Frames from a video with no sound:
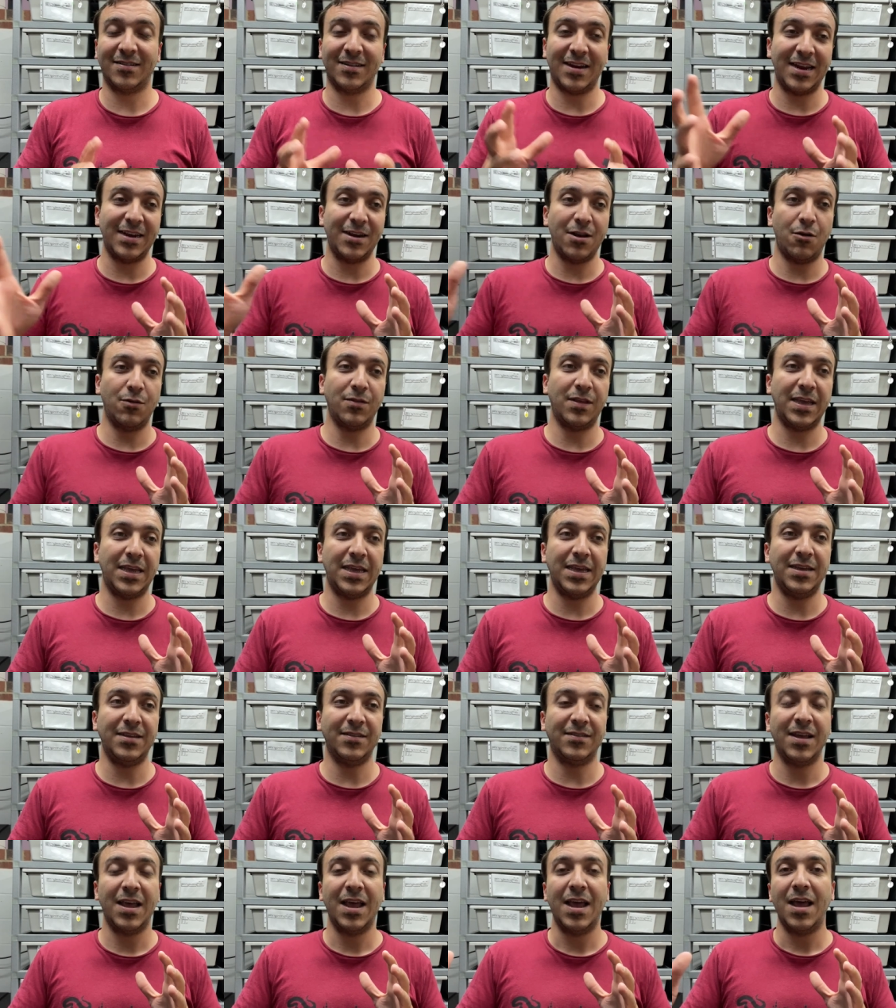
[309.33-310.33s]
And I know that
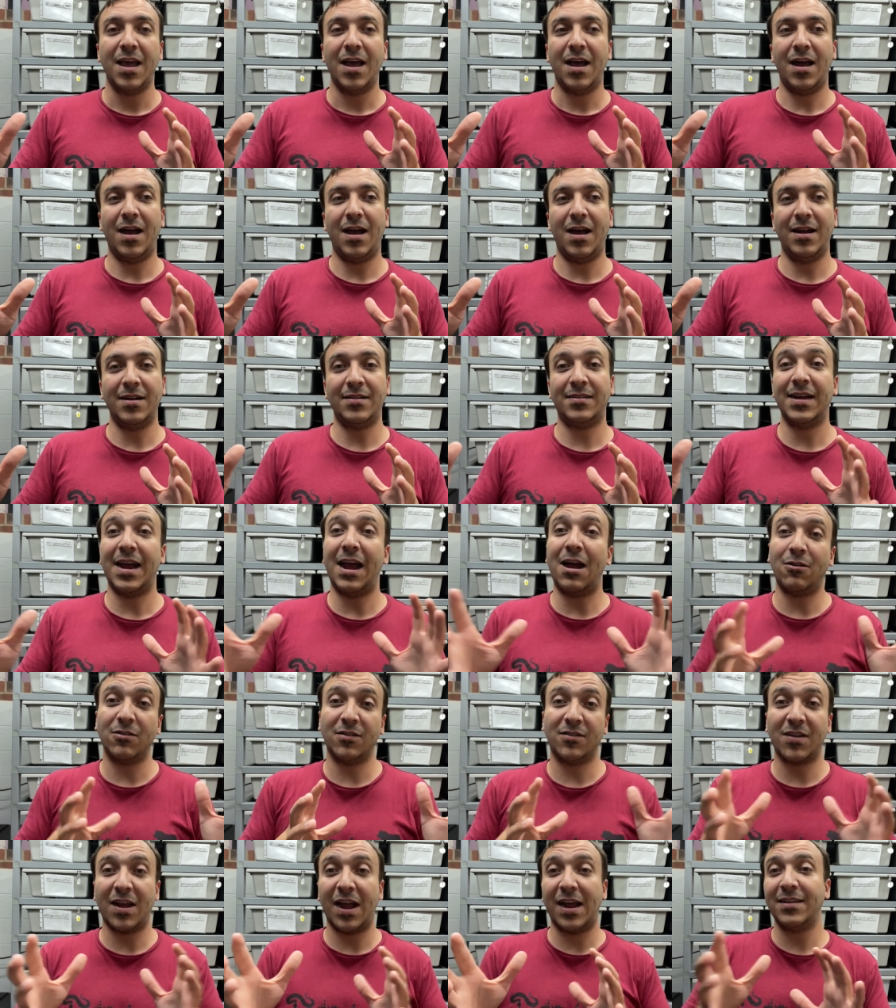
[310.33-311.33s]
he's uh,
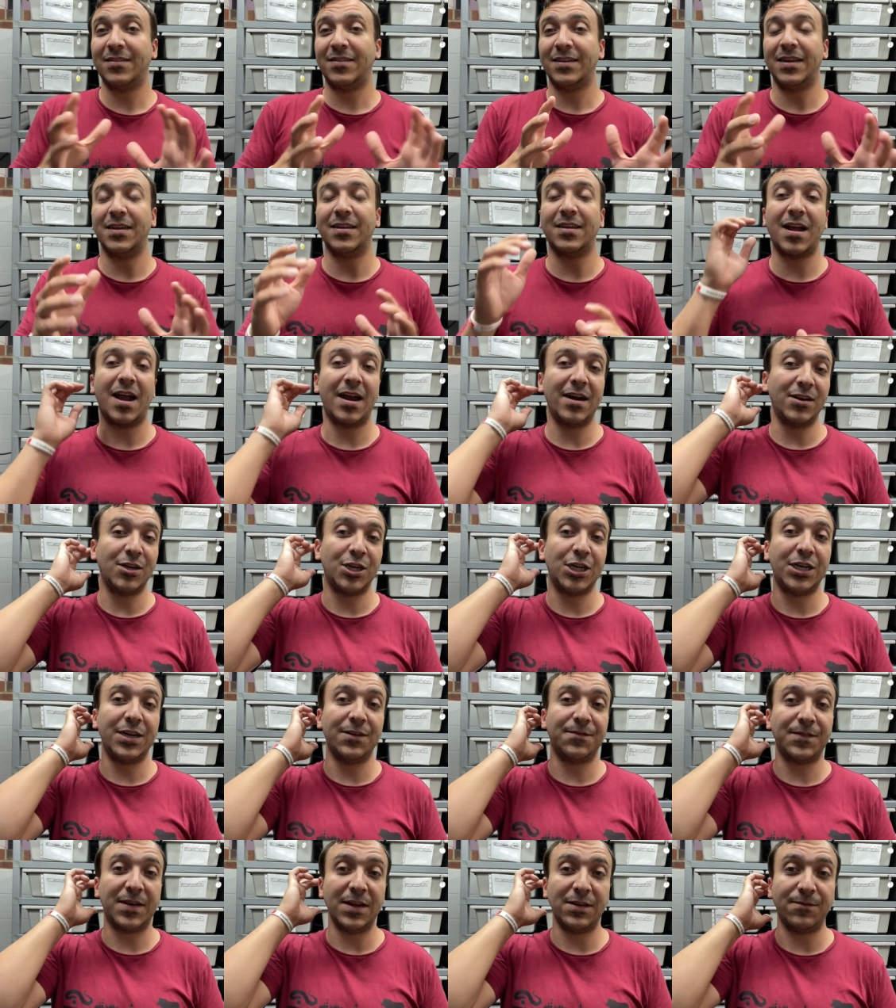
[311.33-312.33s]
downsizing and kind of
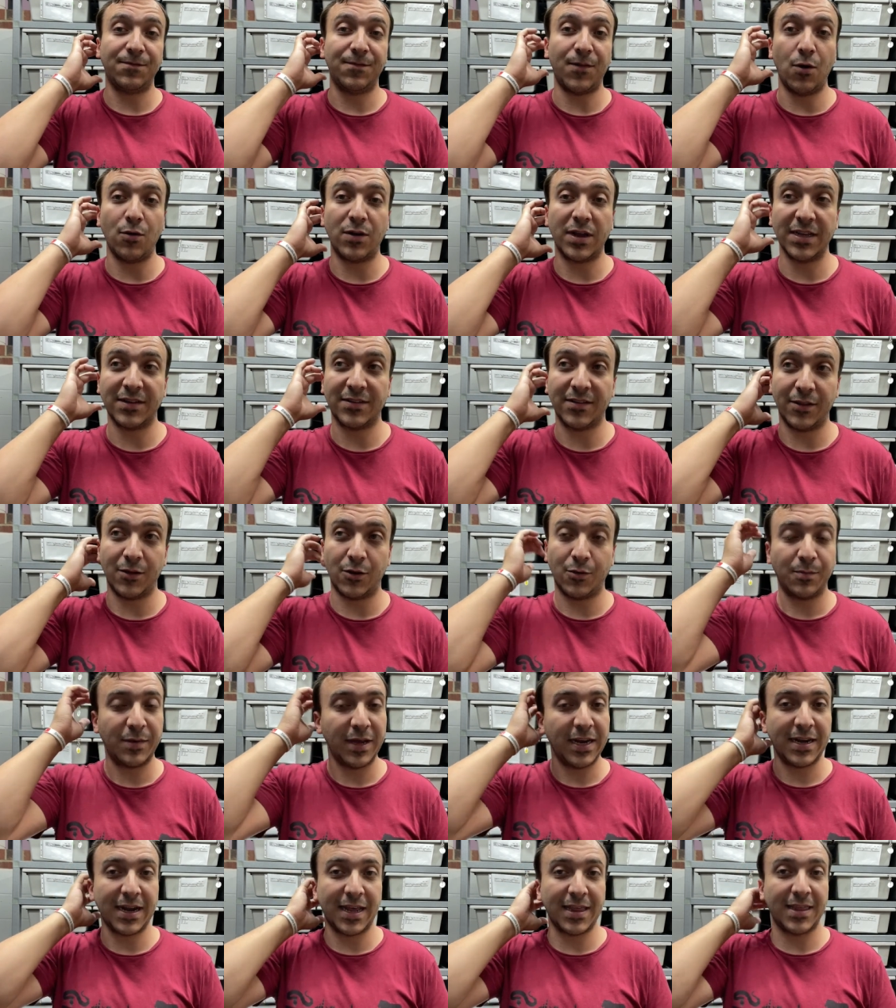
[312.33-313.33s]
shifting focus a little
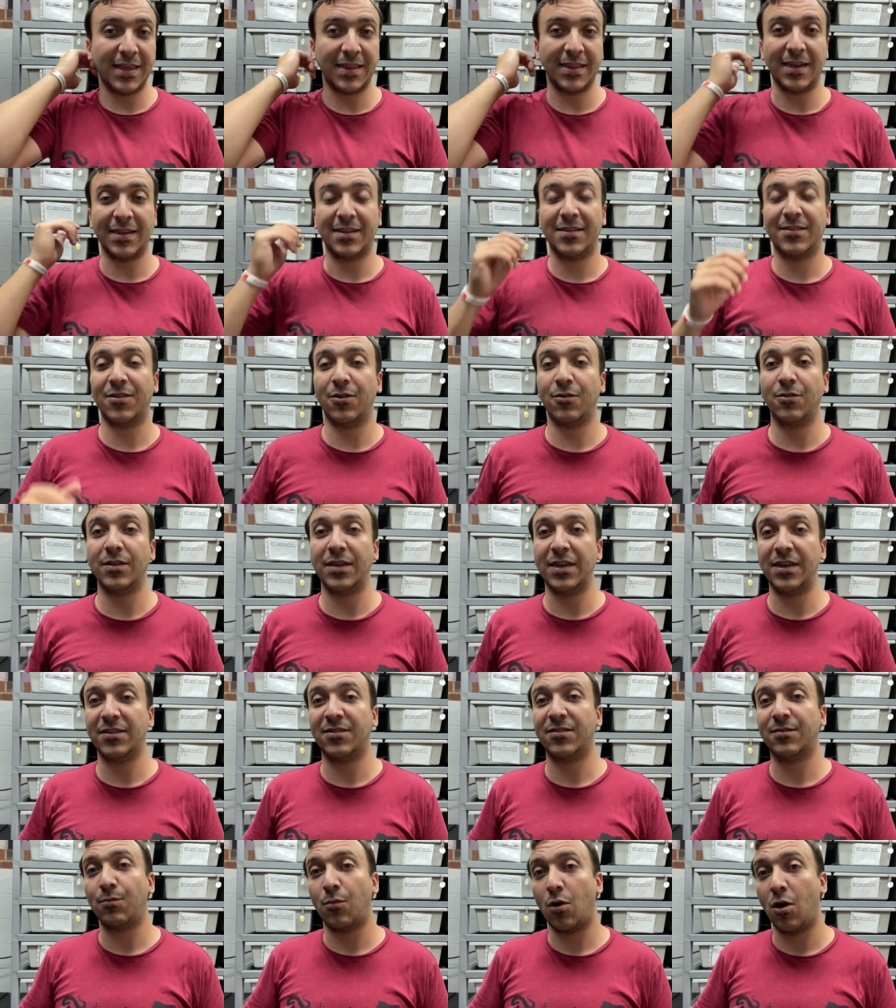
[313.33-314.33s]
bit. And I think that's certainly a
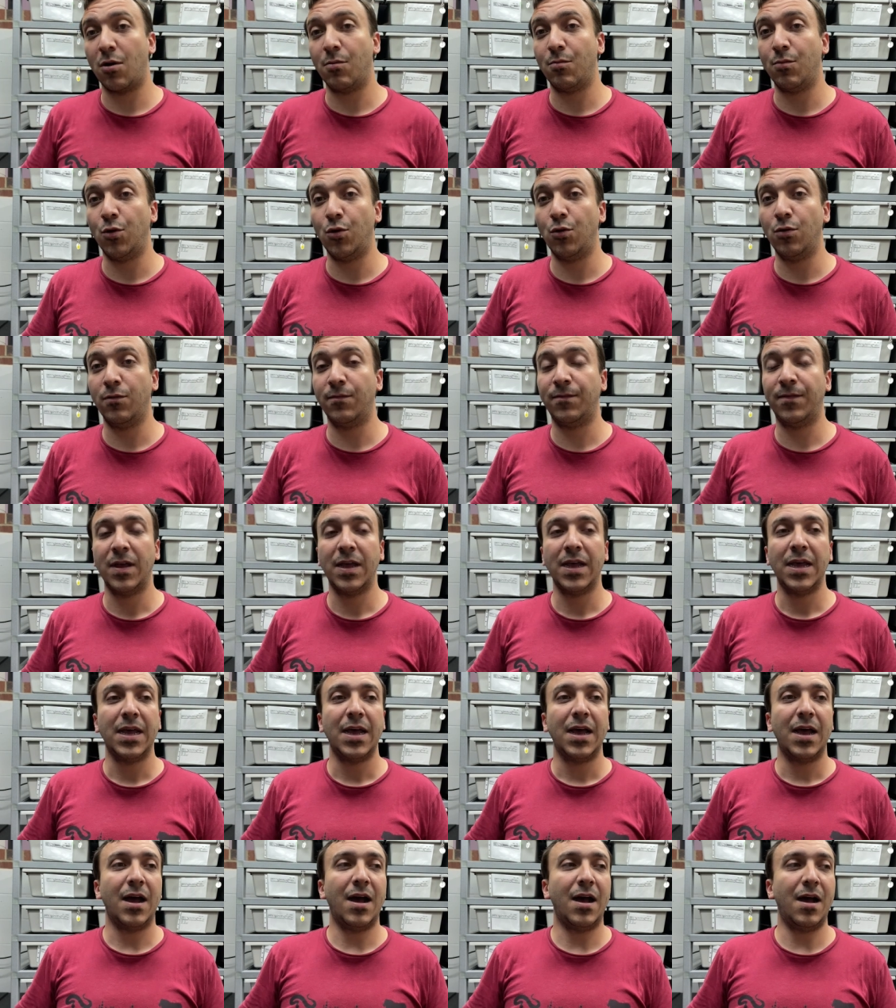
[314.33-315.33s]
smart move.
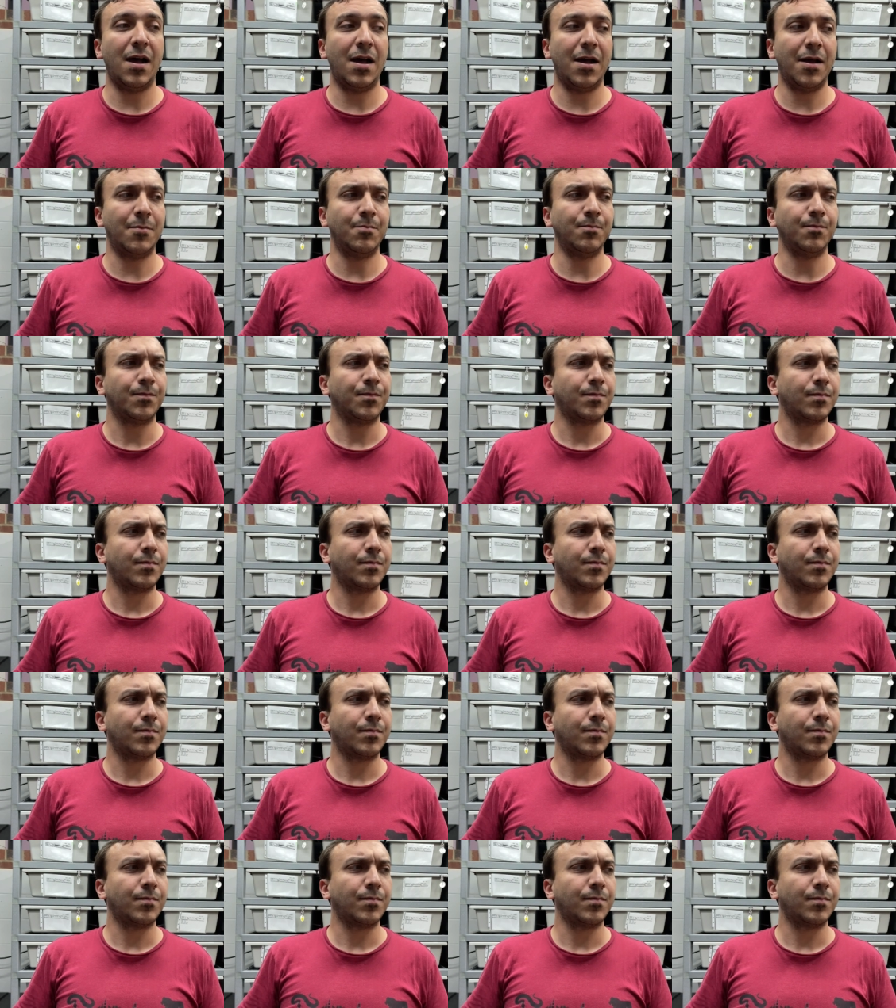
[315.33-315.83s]
Um,